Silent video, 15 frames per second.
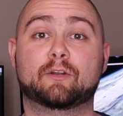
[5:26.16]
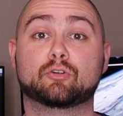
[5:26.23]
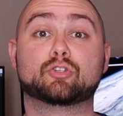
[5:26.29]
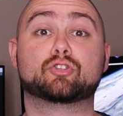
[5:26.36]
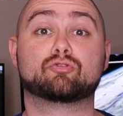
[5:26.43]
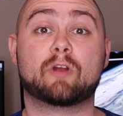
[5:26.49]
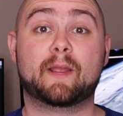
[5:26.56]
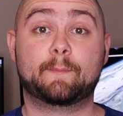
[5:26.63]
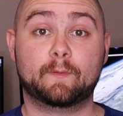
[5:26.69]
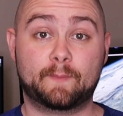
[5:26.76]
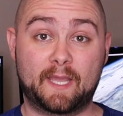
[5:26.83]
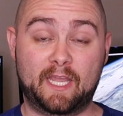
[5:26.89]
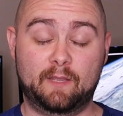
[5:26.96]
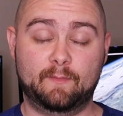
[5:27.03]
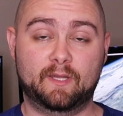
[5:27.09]
Stripe
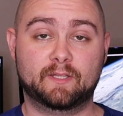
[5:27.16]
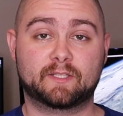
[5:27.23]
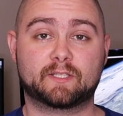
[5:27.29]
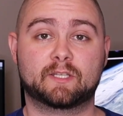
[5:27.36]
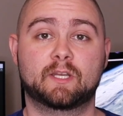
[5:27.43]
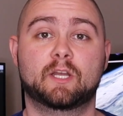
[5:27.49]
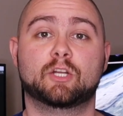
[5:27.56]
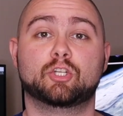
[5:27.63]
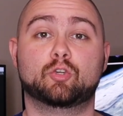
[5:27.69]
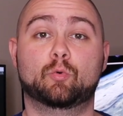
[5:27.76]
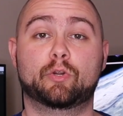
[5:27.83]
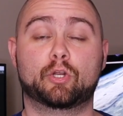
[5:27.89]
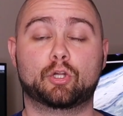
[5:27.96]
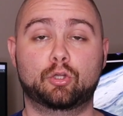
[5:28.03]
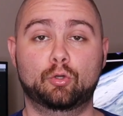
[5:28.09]
payments to
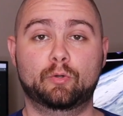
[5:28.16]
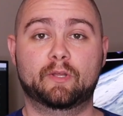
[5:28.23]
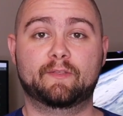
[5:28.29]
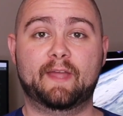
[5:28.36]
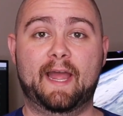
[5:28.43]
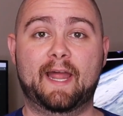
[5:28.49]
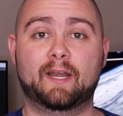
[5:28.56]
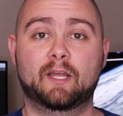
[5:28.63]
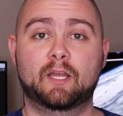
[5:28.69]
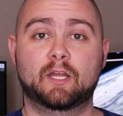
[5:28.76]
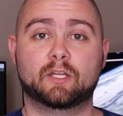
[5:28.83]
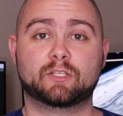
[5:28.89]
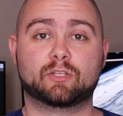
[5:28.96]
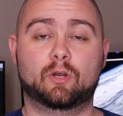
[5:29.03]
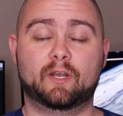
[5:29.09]
include in that.
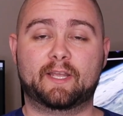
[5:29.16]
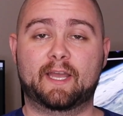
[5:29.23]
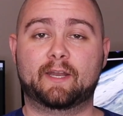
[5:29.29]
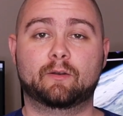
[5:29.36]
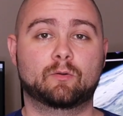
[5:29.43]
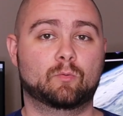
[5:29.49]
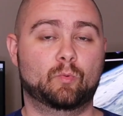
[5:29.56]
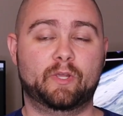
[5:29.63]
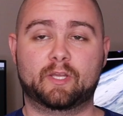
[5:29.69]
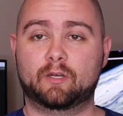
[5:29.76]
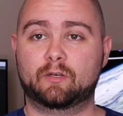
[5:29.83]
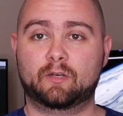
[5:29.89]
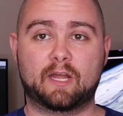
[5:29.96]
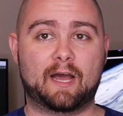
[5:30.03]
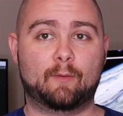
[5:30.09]
So again,
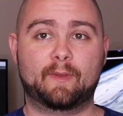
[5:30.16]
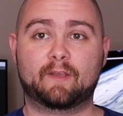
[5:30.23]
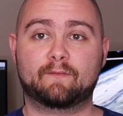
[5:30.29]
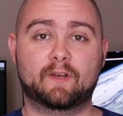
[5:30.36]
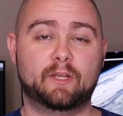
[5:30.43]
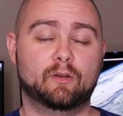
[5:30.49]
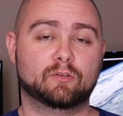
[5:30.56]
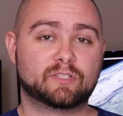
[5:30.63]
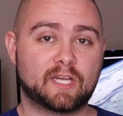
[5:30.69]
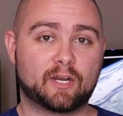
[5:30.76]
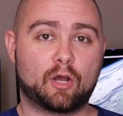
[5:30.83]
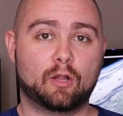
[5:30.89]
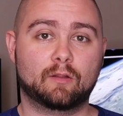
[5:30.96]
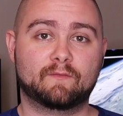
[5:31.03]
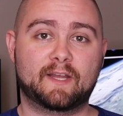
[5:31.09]
I'll make videos on
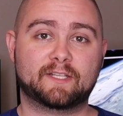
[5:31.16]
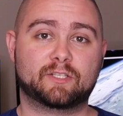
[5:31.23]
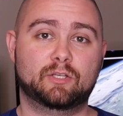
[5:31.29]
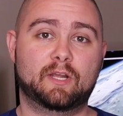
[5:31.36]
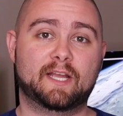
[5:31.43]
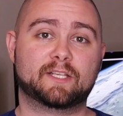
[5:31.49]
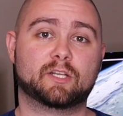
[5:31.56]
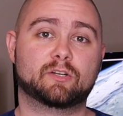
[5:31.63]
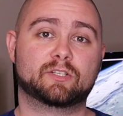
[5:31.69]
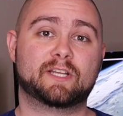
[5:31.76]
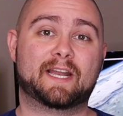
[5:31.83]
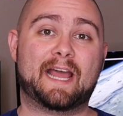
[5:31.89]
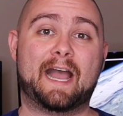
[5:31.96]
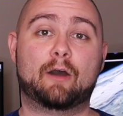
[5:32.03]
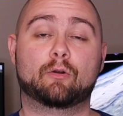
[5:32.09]
all of that so you guys
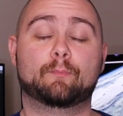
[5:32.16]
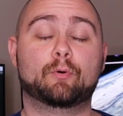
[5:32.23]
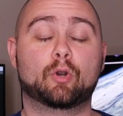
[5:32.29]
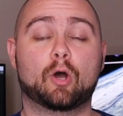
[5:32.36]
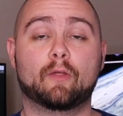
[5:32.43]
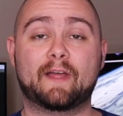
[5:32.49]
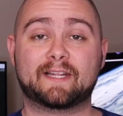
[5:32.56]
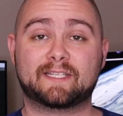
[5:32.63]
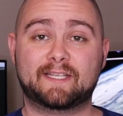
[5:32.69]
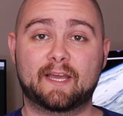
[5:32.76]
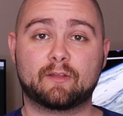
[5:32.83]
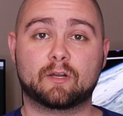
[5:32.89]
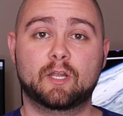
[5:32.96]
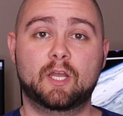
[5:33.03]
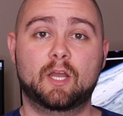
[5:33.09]
understand how to put all that
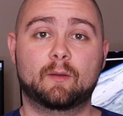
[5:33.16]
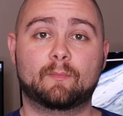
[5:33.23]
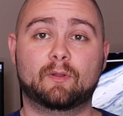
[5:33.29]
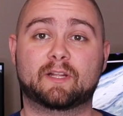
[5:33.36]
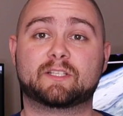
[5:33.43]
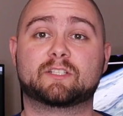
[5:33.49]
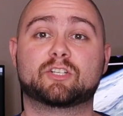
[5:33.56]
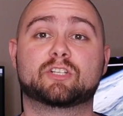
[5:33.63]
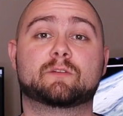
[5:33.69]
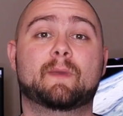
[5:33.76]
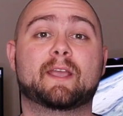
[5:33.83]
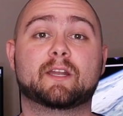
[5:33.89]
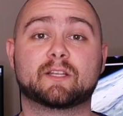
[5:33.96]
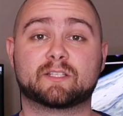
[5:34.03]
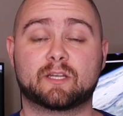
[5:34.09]
together. But let's just
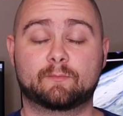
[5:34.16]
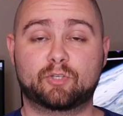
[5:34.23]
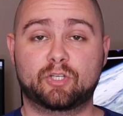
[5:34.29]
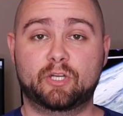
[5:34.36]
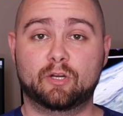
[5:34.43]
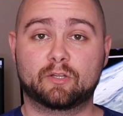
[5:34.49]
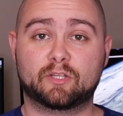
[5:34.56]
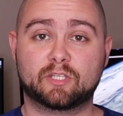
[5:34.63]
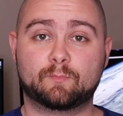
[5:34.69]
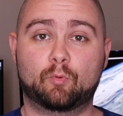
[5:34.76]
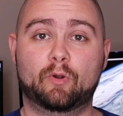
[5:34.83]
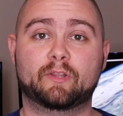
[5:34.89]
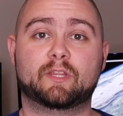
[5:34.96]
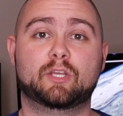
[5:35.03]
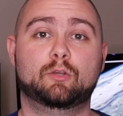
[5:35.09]
make an assumption here at this
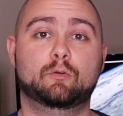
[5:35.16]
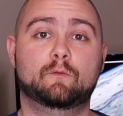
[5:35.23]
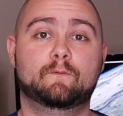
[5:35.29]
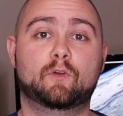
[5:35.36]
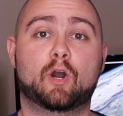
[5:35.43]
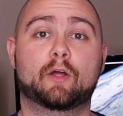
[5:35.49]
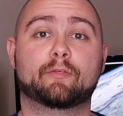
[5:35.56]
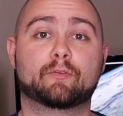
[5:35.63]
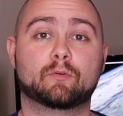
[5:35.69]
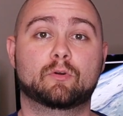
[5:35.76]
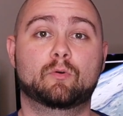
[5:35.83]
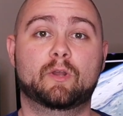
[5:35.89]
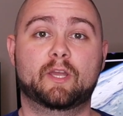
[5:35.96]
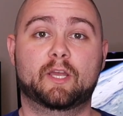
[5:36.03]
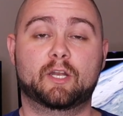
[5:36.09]
point that you've gone
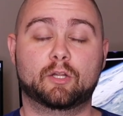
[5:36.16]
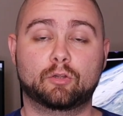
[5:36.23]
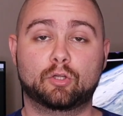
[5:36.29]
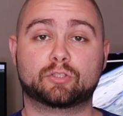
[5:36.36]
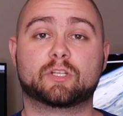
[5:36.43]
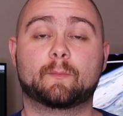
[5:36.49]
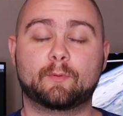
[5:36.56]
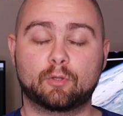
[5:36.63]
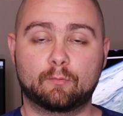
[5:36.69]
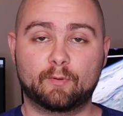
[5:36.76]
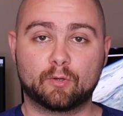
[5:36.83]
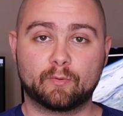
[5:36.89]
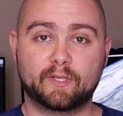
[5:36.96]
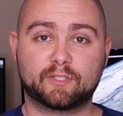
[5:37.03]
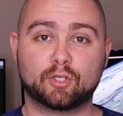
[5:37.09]
through and looked up a little
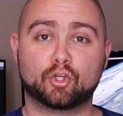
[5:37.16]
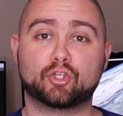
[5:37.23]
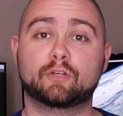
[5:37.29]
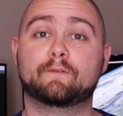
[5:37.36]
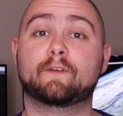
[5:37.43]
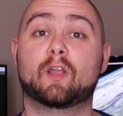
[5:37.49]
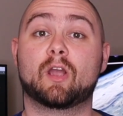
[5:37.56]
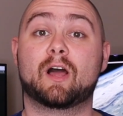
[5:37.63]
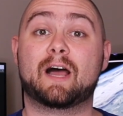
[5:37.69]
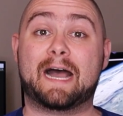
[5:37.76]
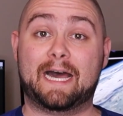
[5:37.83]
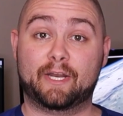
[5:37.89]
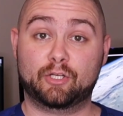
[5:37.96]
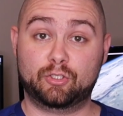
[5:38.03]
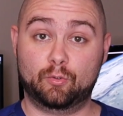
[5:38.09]
bit of research and you figure out
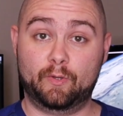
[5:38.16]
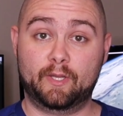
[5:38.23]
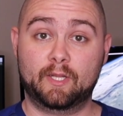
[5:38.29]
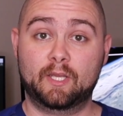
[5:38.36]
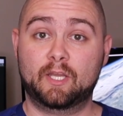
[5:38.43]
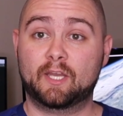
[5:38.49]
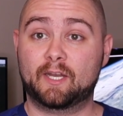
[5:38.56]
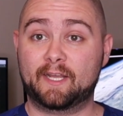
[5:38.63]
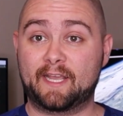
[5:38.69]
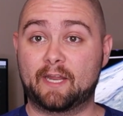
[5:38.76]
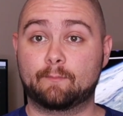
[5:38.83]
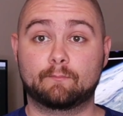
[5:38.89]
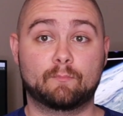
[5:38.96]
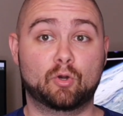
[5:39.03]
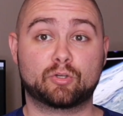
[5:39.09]
how to do it. And
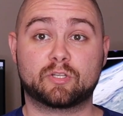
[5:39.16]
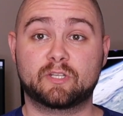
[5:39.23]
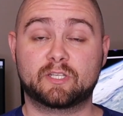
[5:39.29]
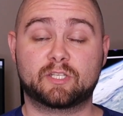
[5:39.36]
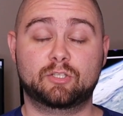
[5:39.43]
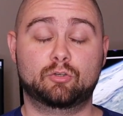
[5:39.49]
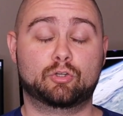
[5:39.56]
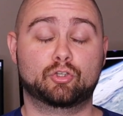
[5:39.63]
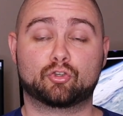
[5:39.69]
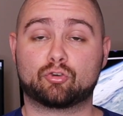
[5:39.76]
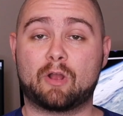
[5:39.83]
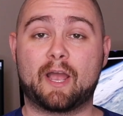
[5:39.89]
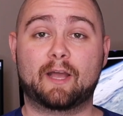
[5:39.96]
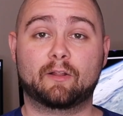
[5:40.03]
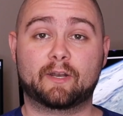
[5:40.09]
again, most of this you can
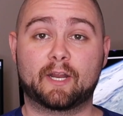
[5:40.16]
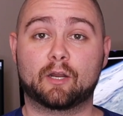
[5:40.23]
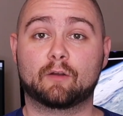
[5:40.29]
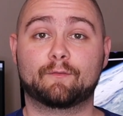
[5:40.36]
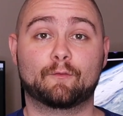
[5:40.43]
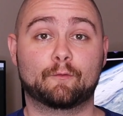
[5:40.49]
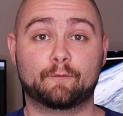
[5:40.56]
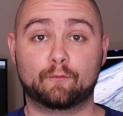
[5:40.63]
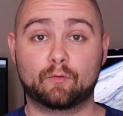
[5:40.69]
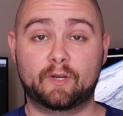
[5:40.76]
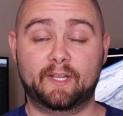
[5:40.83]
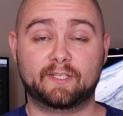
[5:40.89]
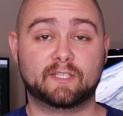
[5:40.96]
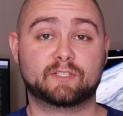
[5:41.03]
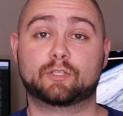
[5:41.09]
trial and error for
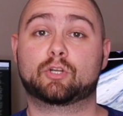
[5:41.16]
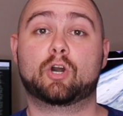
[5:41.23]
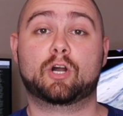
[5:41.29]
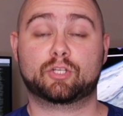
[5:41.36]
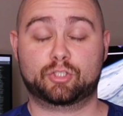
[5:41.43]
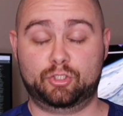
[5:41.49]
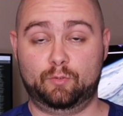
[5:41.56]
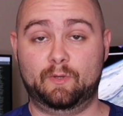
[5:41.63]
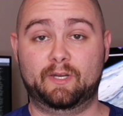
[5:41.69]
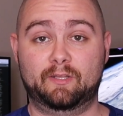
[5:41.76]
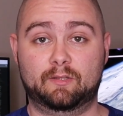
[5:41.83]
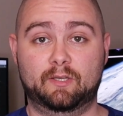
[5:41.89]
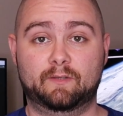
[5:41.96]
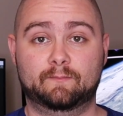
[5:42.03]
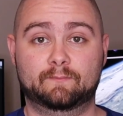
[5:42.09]
free. It doesn't cost you
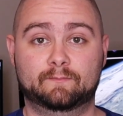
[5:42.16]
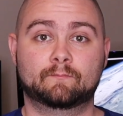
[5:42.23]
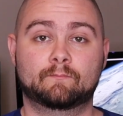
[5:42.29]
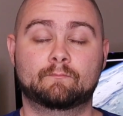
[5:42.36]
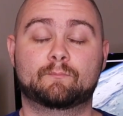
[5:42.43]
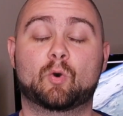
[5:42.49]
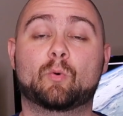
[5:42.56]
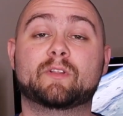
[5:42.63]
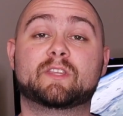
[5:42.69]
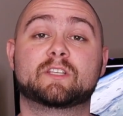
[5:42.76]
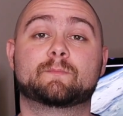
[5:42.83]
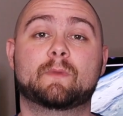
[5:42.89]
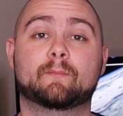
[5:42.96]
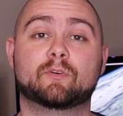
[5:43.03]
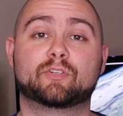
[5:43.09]
anything. But with
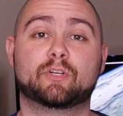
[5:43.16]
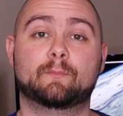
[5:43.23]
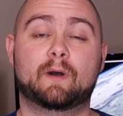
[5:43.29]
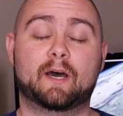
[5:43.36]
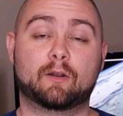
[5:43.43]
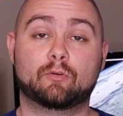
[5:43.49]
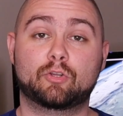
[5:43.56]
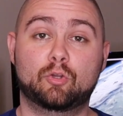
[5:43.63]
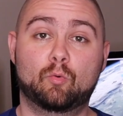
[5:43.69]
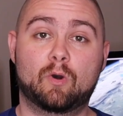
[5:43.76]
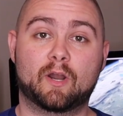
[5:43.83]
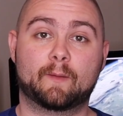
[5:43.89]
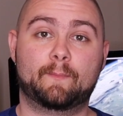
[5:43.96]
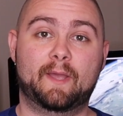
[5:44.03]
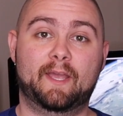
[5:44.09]
this membership model, you
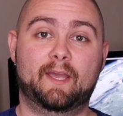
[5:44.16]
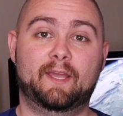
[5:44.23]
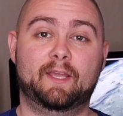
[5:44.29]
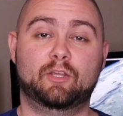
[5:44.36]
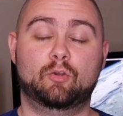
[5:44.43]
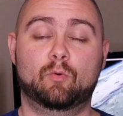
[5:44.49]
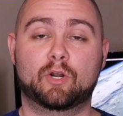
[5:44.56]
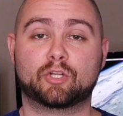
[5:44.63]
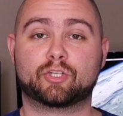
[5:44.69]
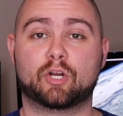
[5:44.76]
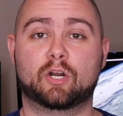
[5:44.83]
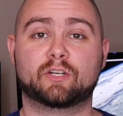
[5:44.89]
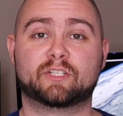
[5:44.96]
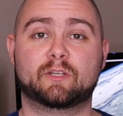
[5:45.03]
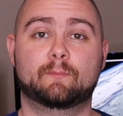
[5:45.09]
want to
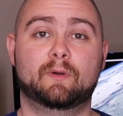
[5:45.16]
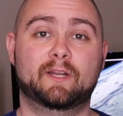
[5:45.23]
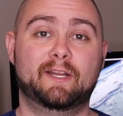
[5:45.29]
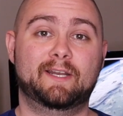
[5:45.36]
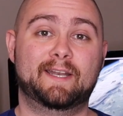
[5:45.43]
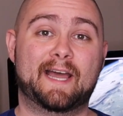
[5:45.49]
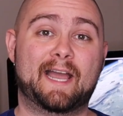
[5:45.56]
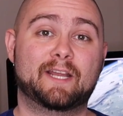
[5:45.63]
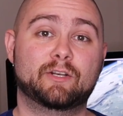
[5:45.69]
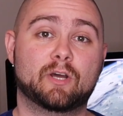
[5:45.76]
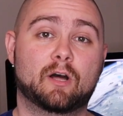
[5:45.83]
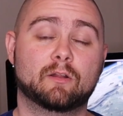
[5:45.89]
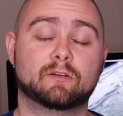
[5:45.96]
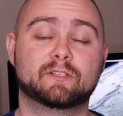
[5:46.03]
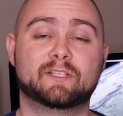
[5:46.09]
charge somebody
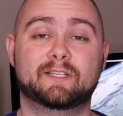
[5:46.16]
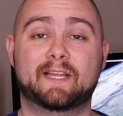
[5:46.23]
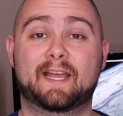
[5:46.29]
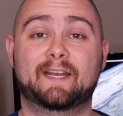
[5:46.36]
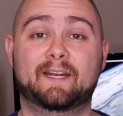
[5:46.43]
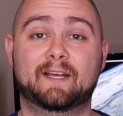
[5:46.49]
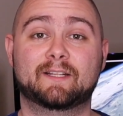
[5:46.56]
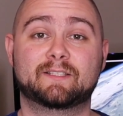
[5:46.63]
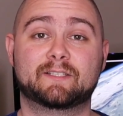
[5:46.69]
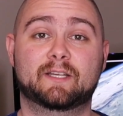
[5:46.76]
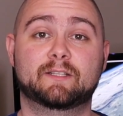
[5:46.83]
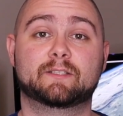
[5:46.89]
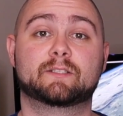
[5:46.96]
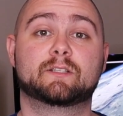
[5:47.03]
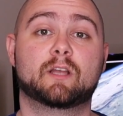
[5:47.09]

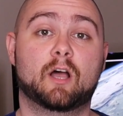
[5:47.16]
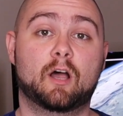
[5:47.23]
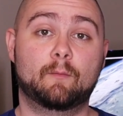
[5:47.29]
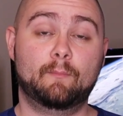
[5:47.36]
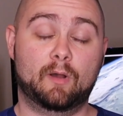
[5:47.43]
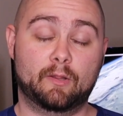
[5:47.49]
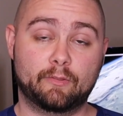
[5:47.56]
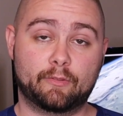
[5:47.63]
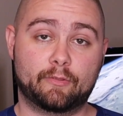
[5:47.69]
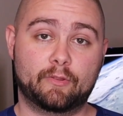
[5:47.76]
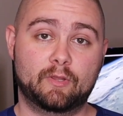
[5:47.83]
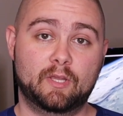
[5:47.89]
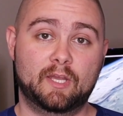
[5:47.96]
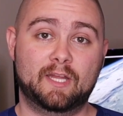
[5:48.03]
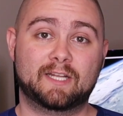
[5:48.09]
$9.99 a month
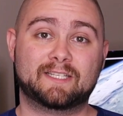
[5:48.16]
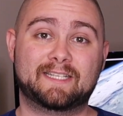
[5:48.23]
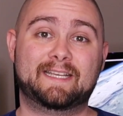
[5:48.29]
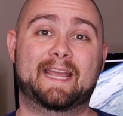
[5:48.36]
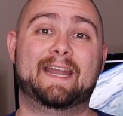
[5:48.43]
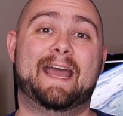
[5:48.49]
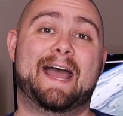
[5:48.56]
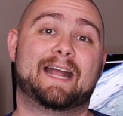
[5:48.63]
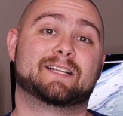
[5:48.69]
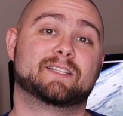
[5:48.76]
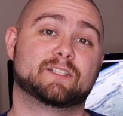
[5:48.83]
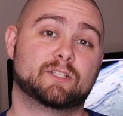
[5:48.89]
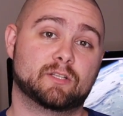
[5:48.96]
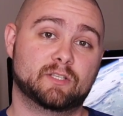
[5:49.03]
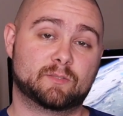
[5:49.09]
to gain
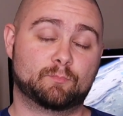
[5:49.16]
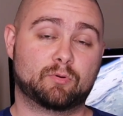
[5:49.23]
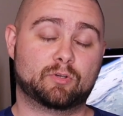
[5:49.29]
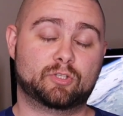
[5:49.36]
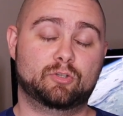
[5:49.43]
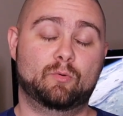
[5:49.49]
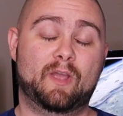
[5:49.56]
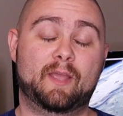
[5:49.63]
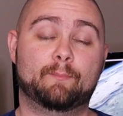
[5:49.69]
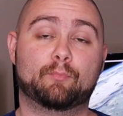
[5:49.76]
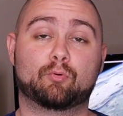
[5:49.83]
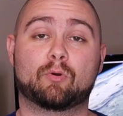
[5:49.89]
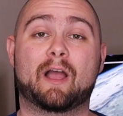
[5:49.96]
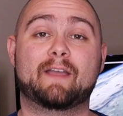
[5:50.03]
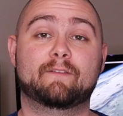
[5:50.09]
access to a
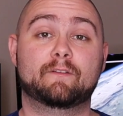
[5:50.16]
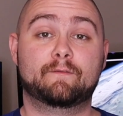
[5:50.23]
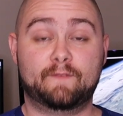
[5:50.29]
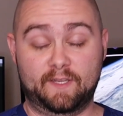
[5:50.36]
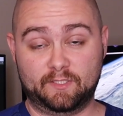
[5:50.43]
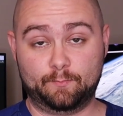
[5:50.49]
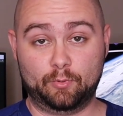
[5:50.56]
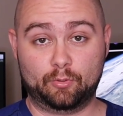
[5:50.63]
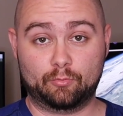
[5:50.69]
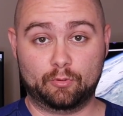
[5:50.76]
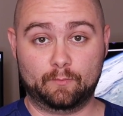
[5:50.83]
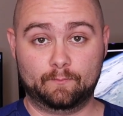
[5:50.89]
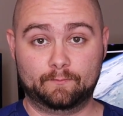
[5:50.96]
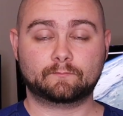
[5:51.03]
private Facebook group.